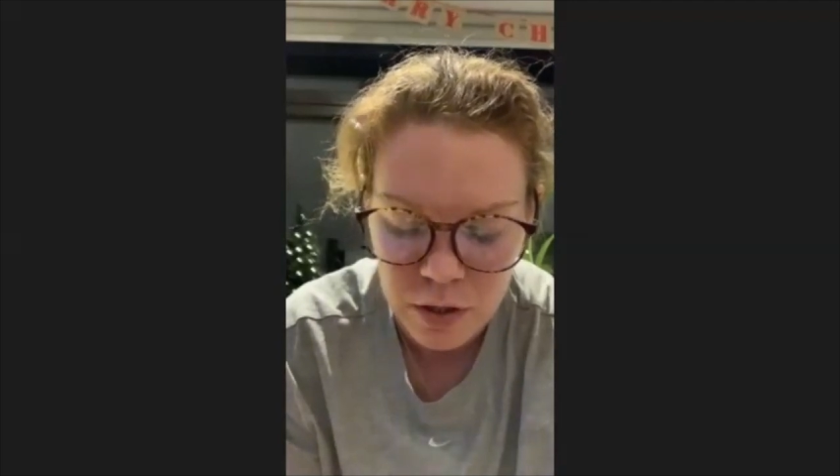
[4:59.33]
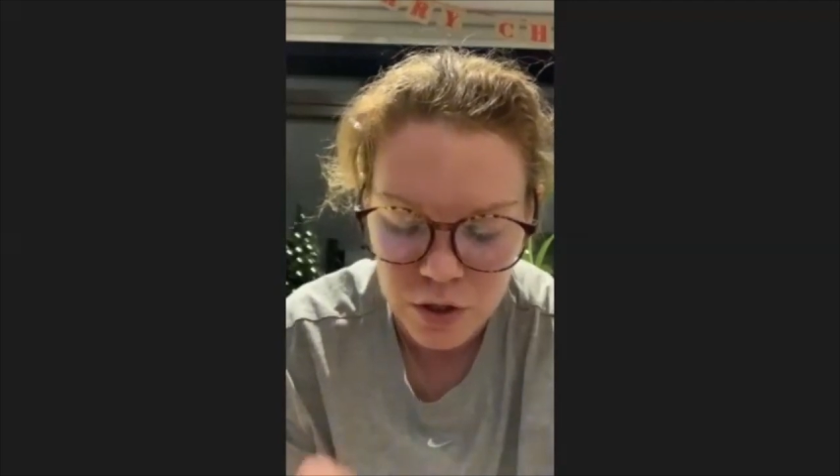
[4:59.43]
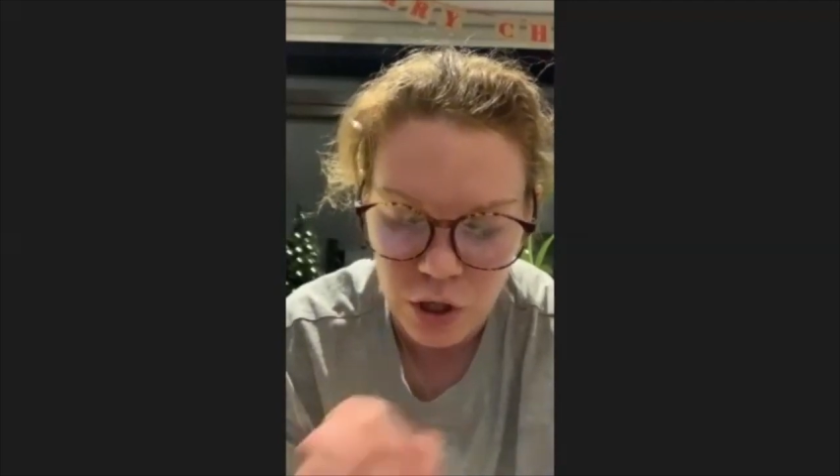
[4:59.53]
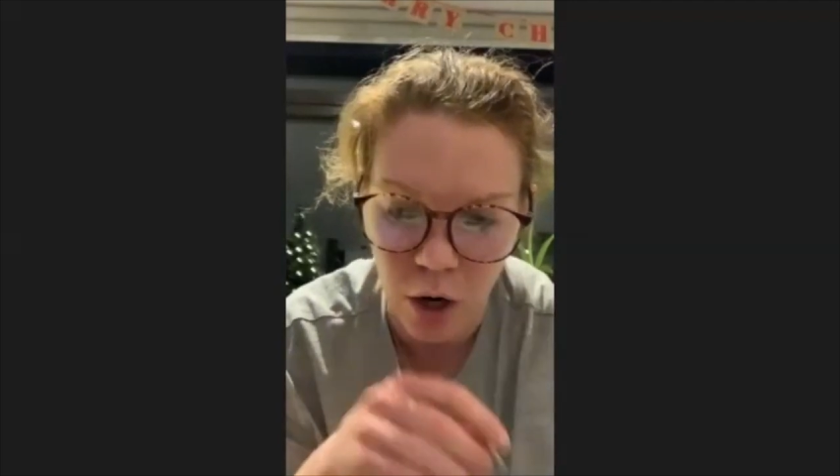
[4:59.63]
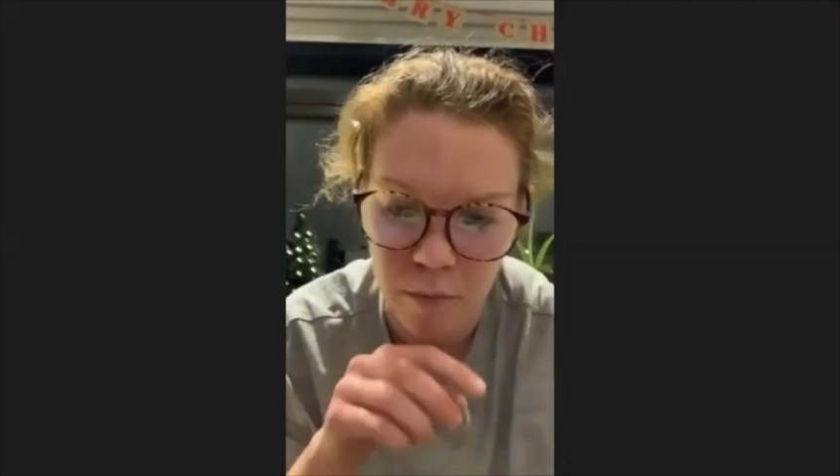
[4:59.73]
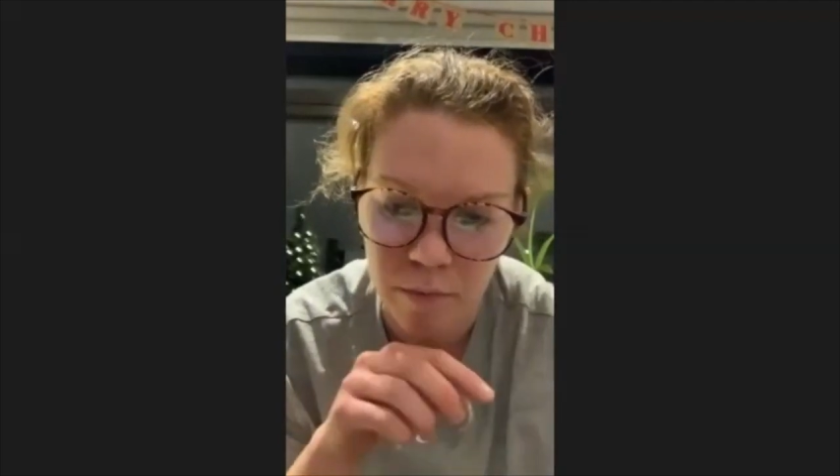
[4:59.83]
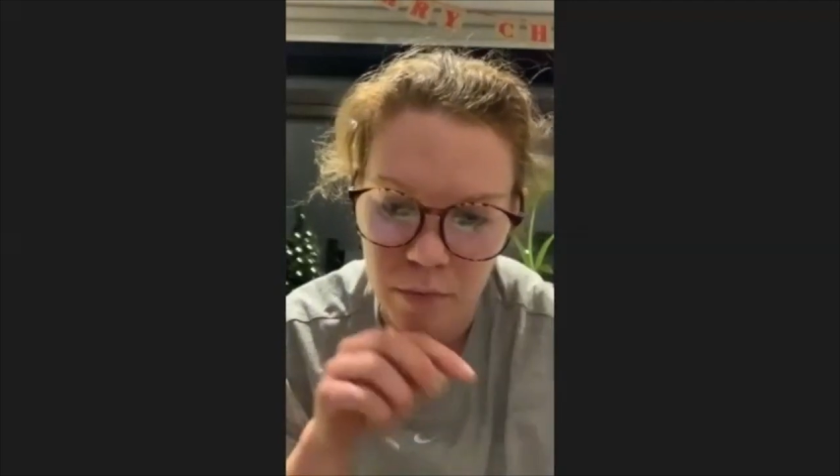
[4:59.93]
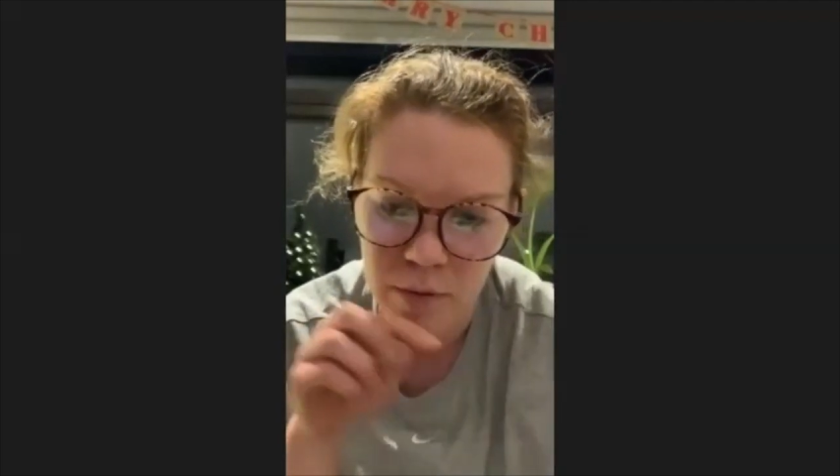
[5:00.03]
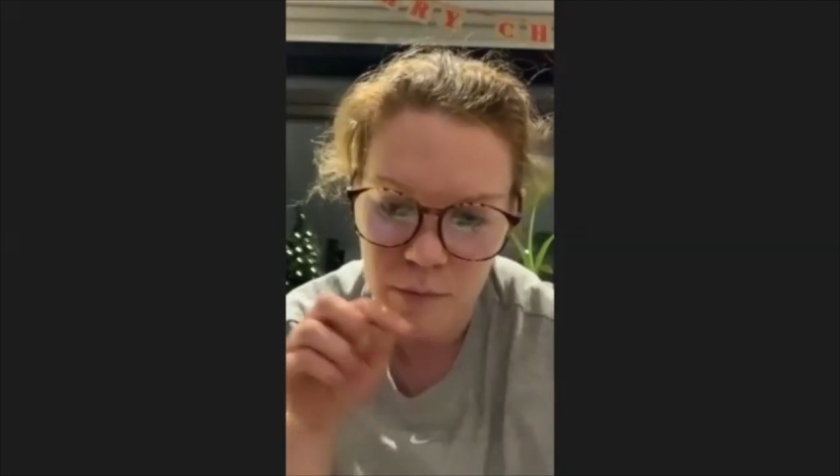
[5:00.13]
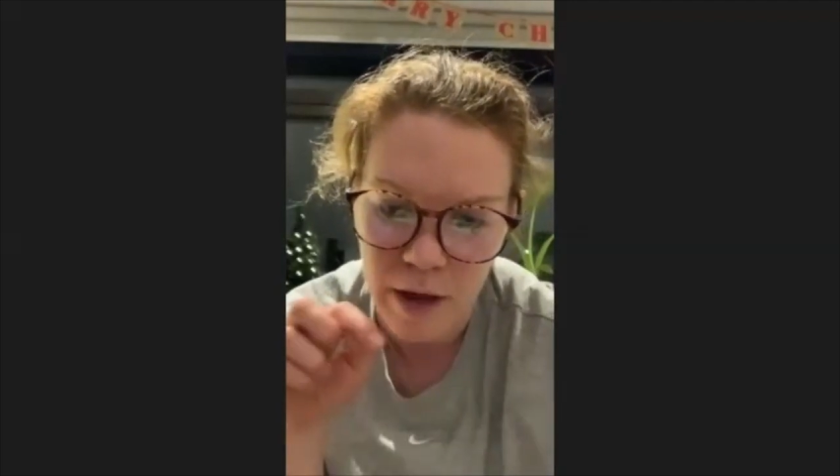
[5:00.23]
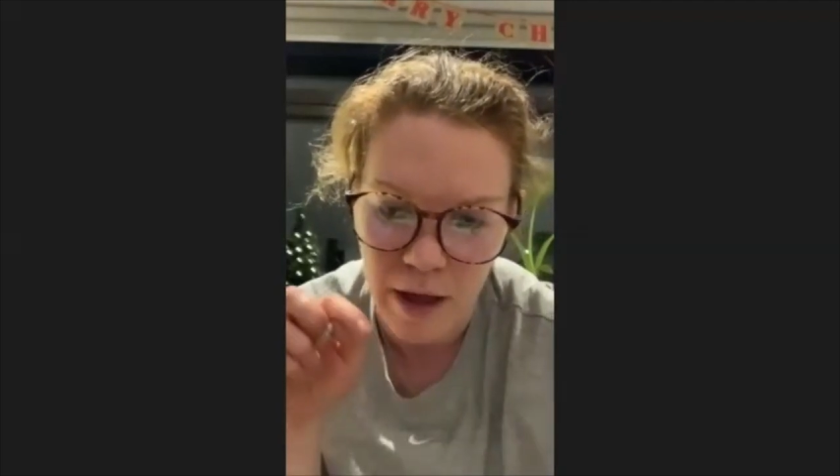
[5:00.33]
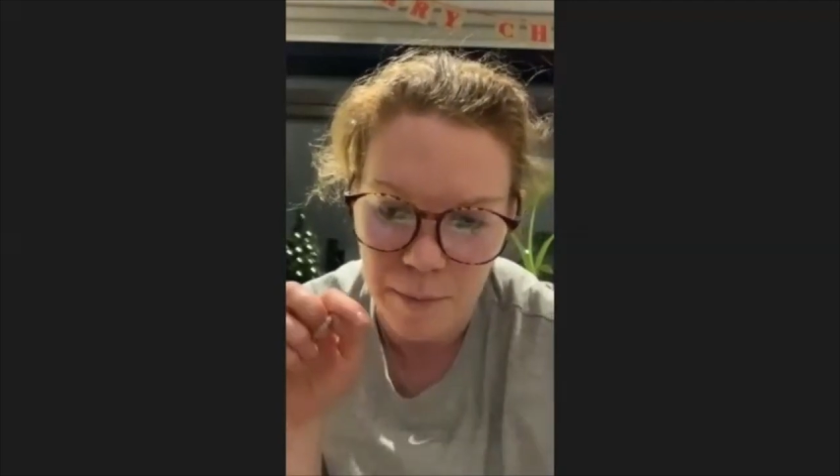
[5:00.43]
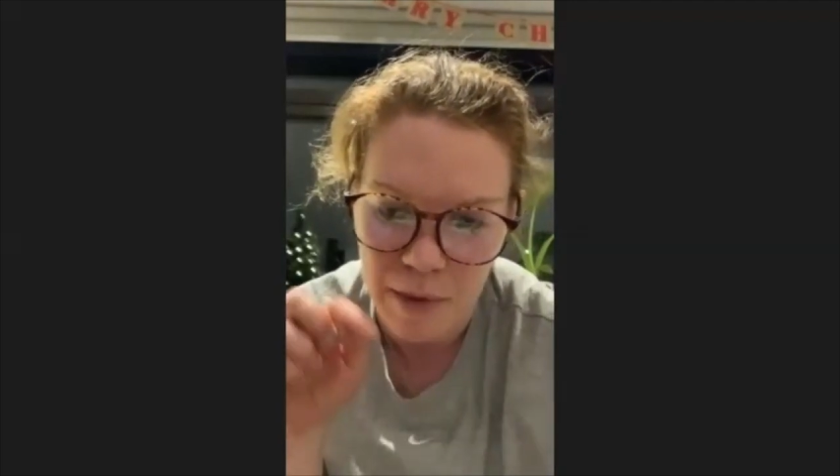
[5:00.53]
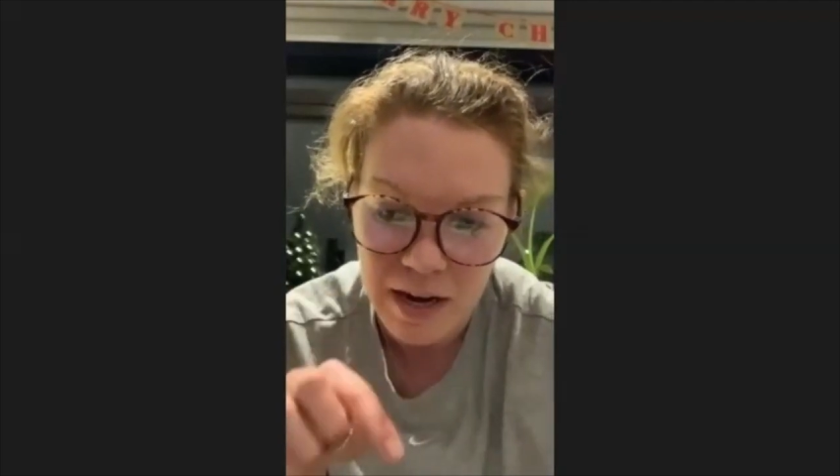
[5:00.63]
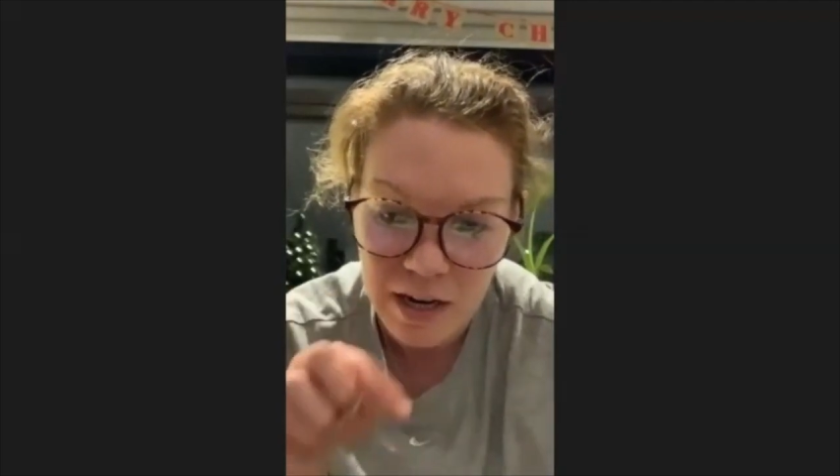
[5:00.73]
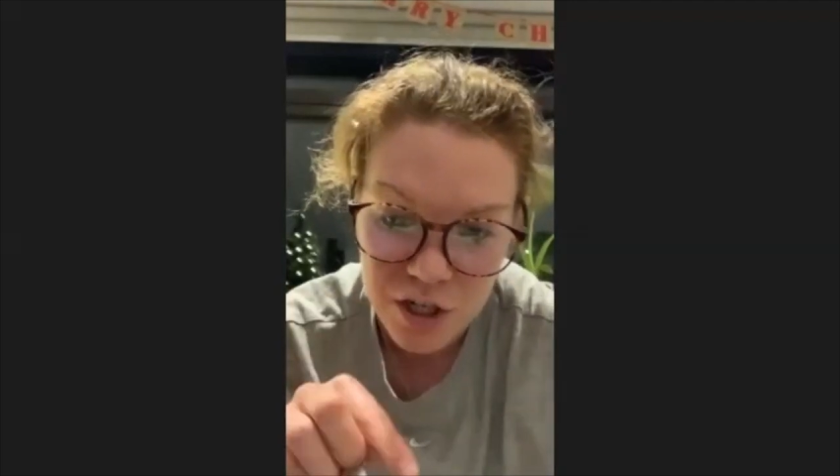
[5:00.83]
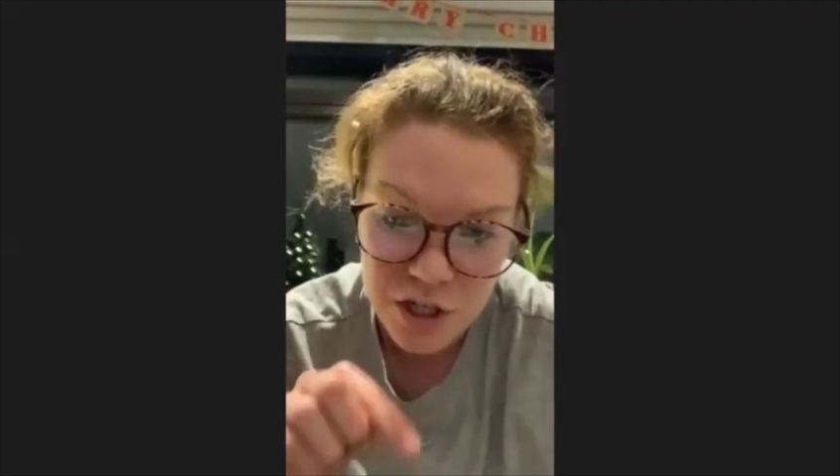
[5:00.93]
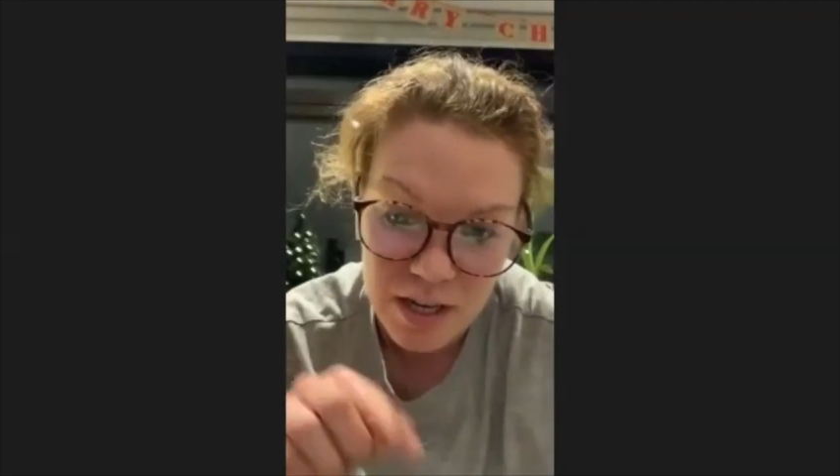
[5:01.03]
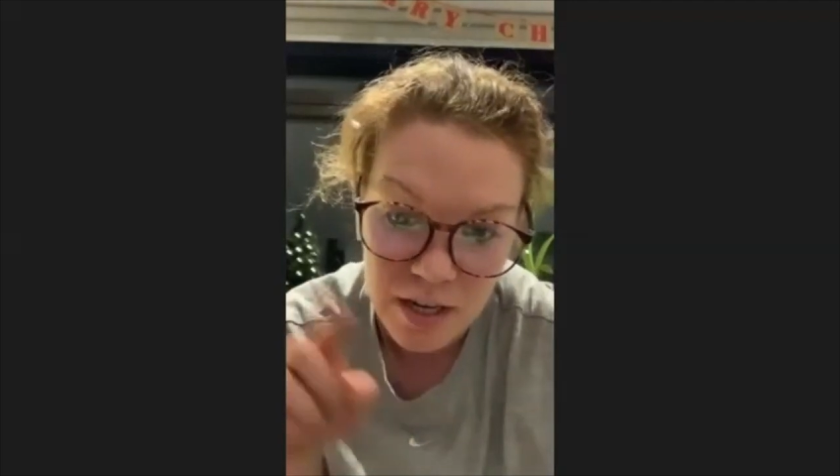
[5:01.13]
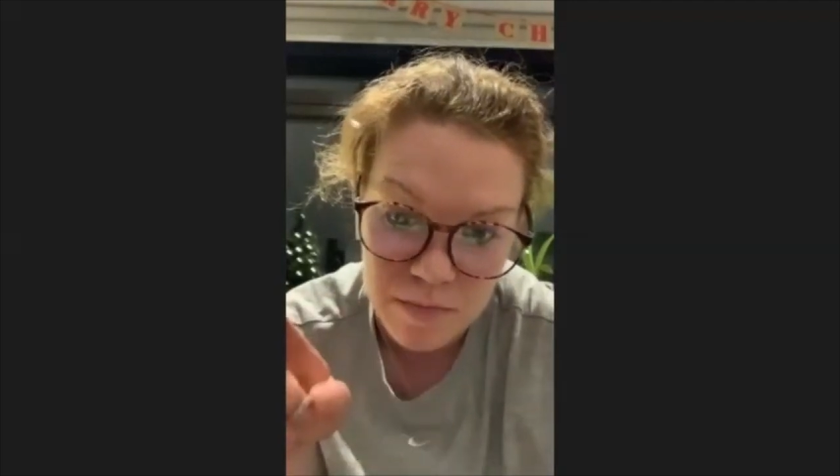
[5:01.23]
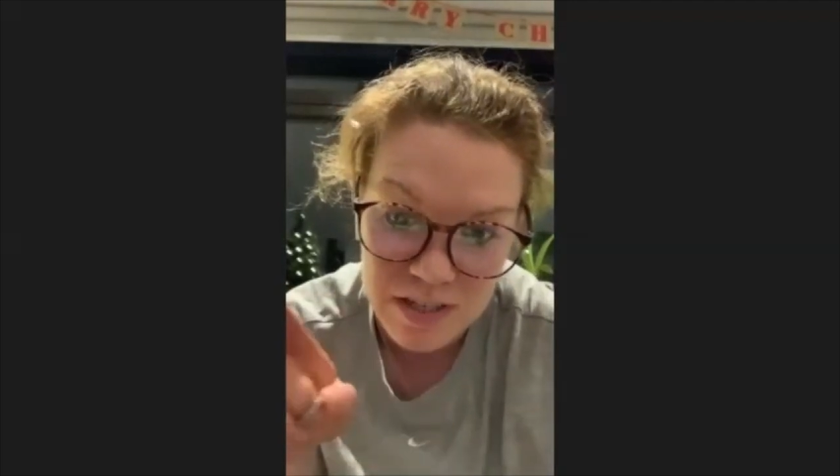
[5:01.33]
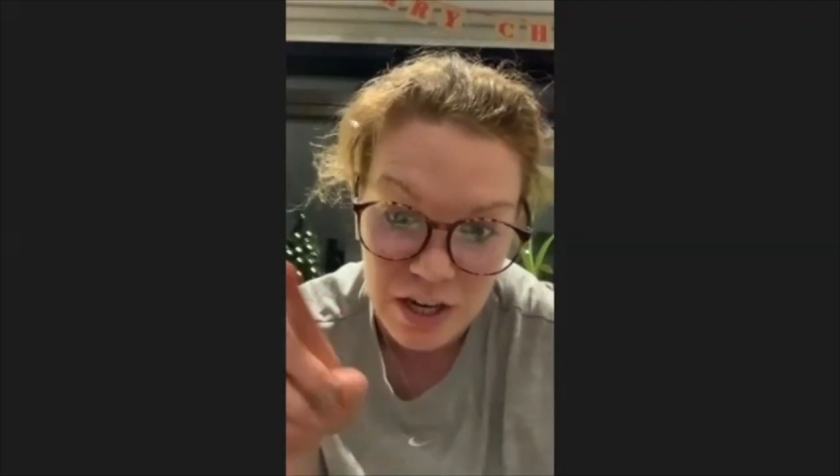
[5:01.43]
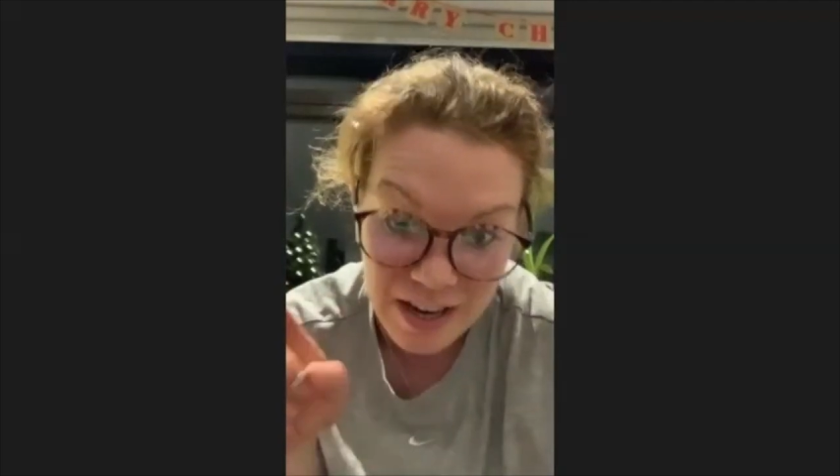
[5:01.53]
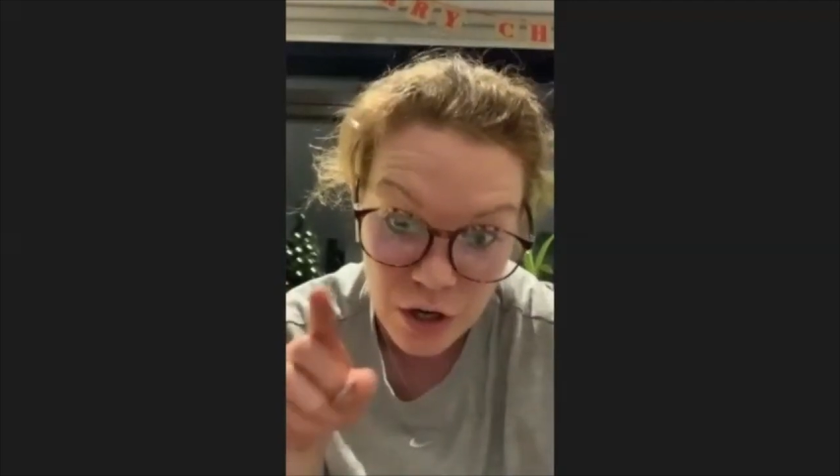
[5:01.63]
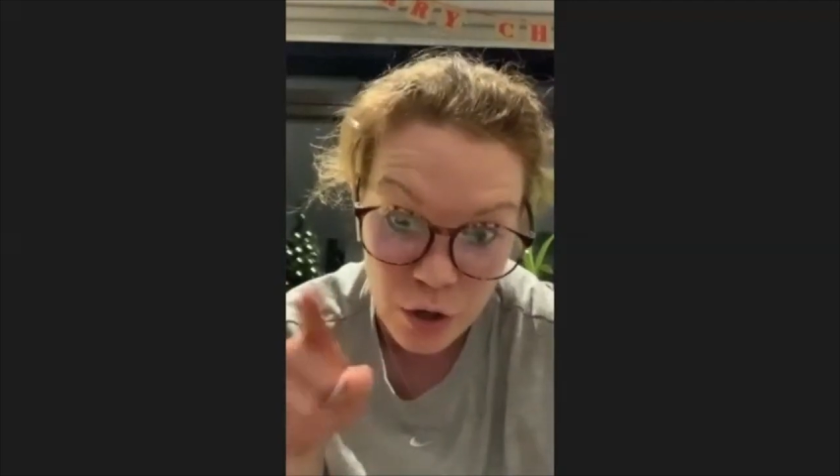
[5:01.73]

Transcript: top um, english teams in in